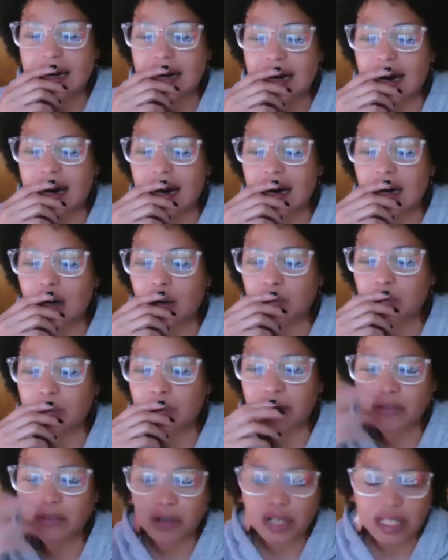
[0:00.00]
But
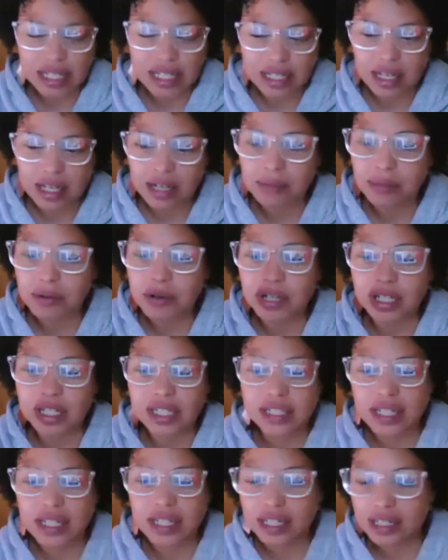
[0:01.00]
of course, I saw it in
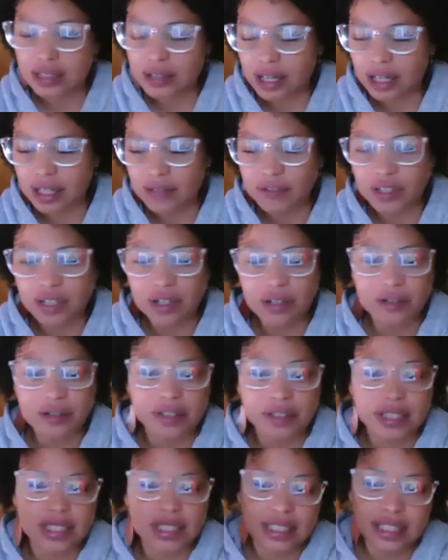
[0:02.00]
Portland. I lived in
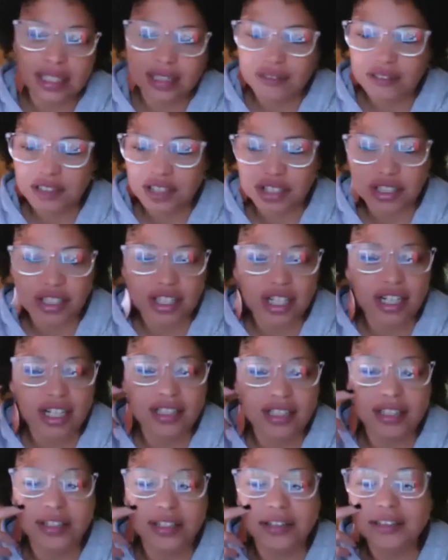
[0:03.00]
Oakland. I lived in
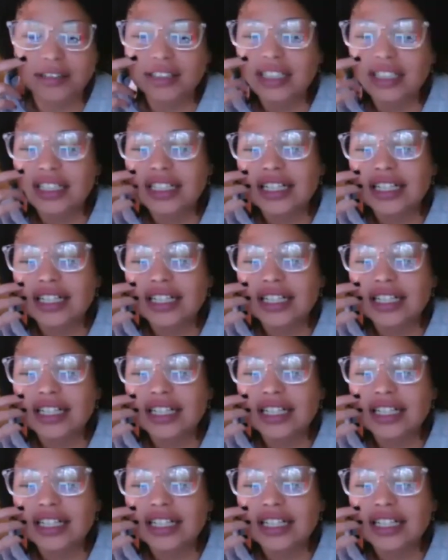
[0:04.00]
Chicago.